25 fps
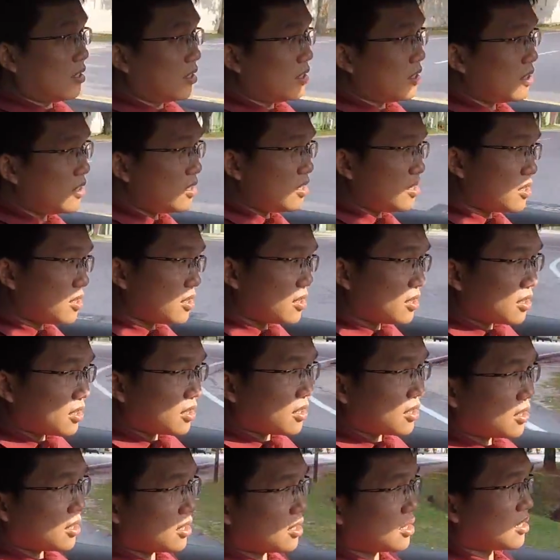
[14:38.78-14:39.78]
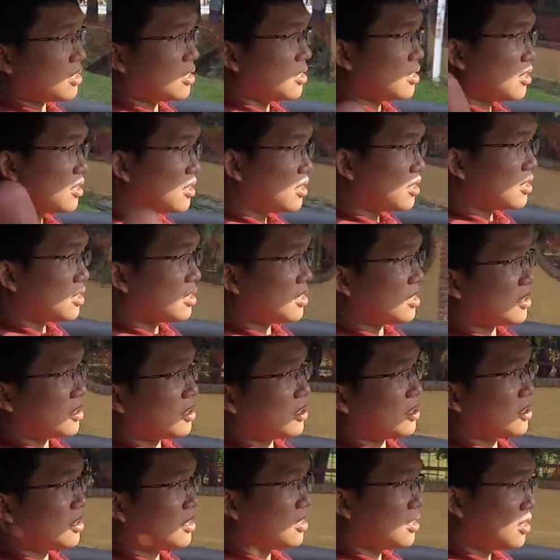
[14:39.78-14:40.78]
if you're buying this car, ask for a
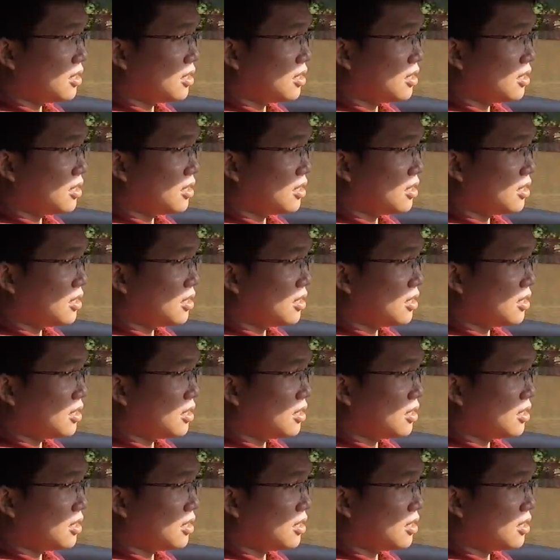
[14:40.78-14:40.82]
discount.